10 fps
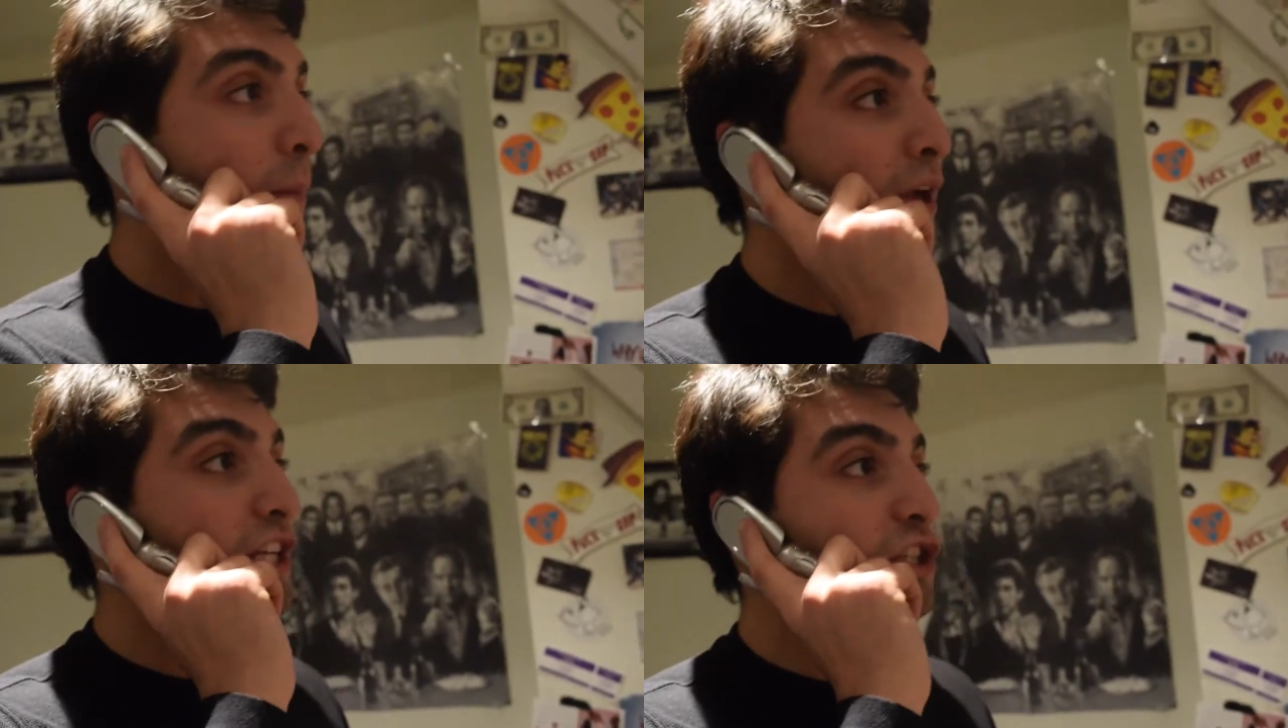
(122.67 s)

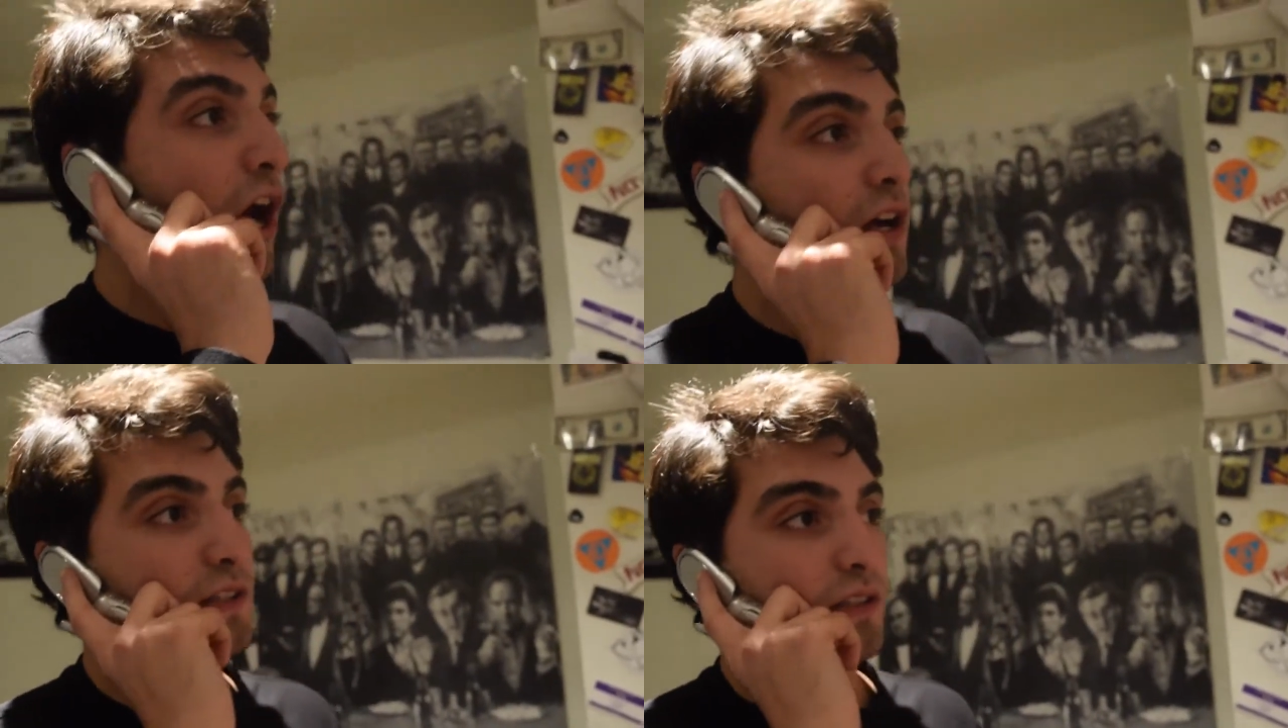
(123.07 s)
buddy
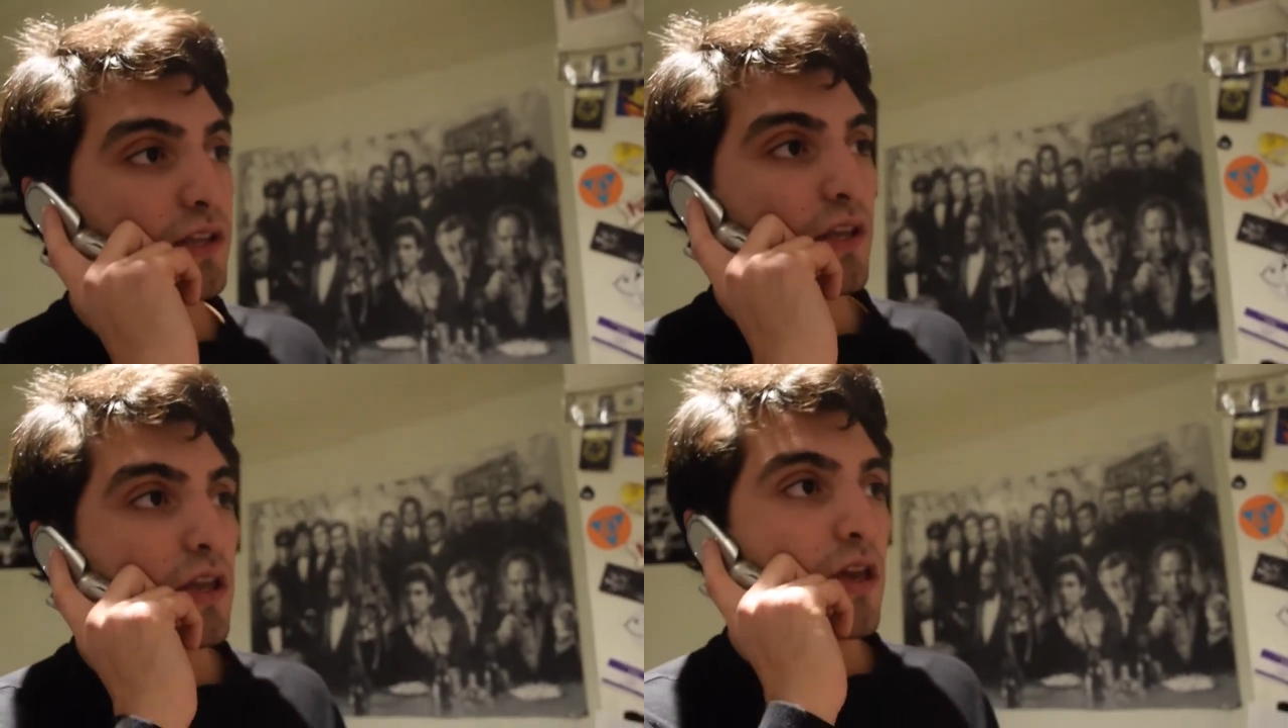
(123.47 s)
Charles.
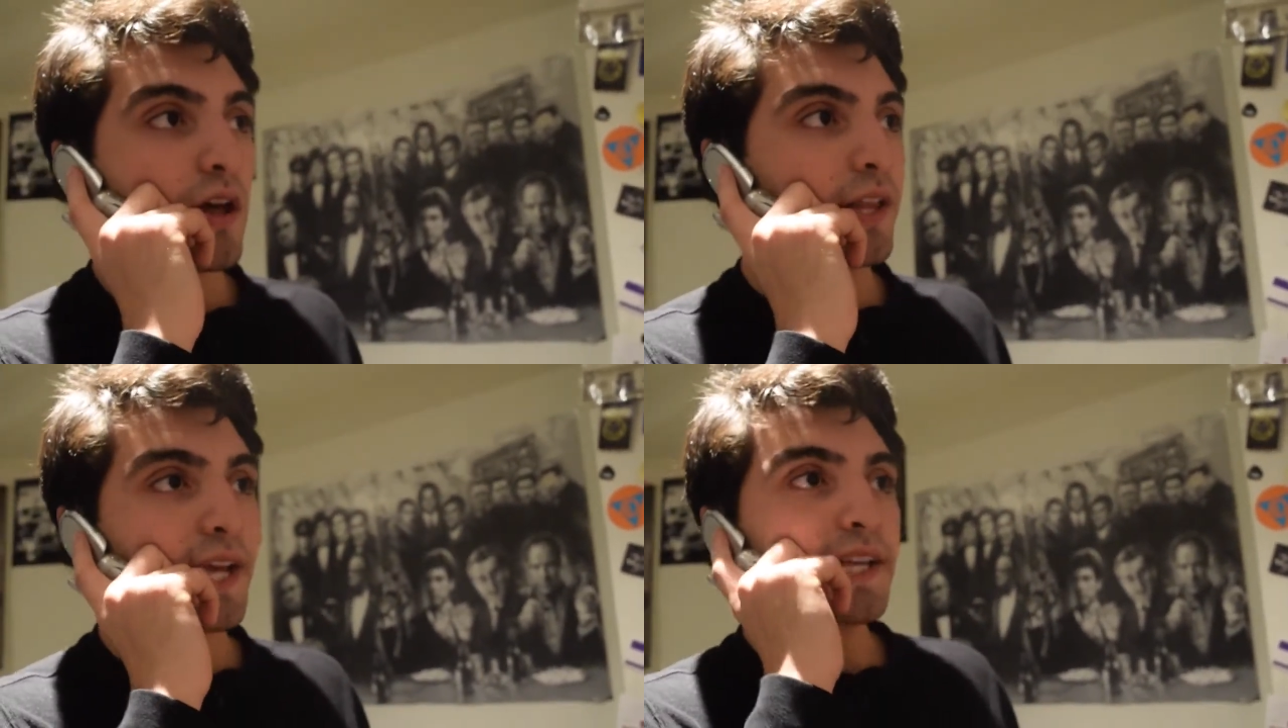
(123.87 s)

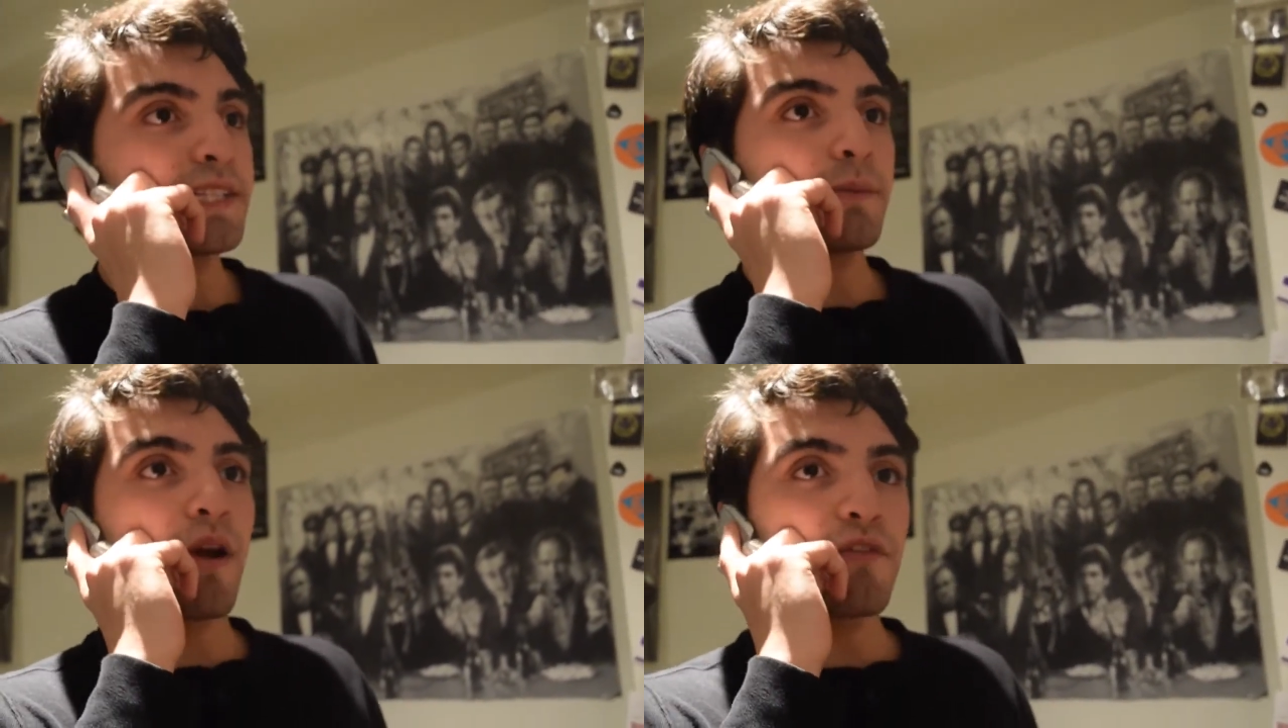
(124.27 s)
Like I see
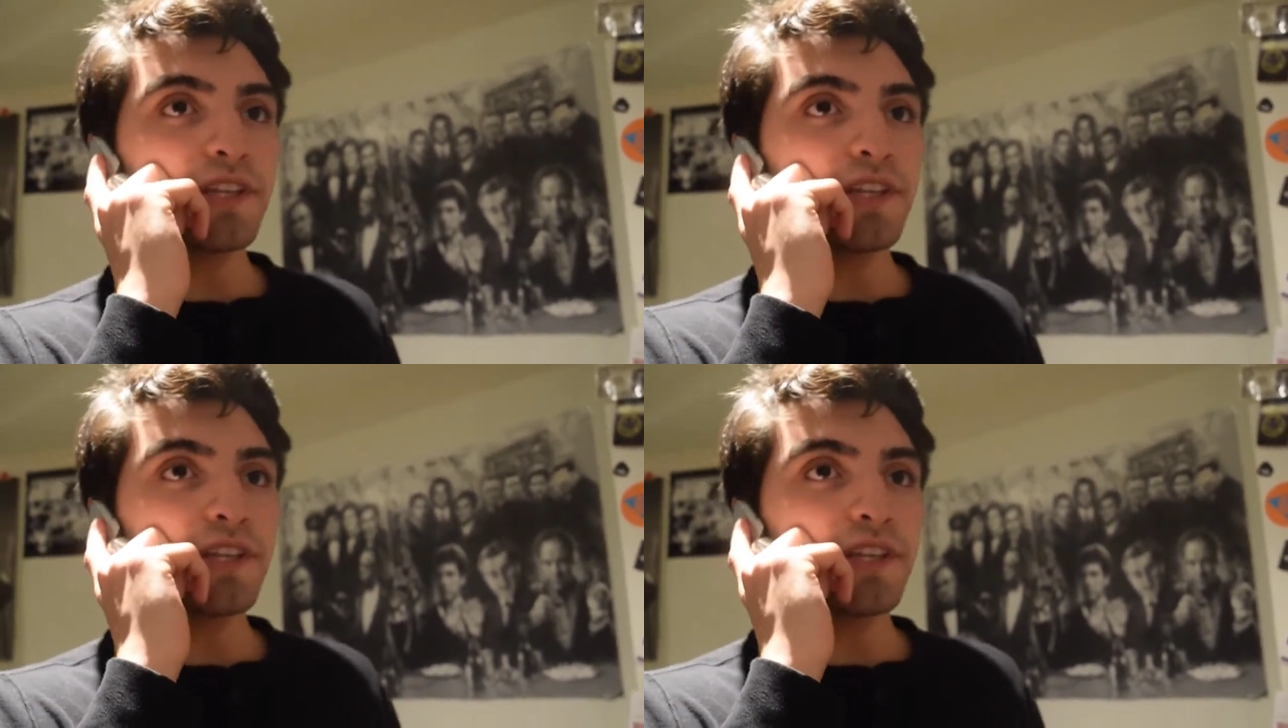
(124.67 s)
him every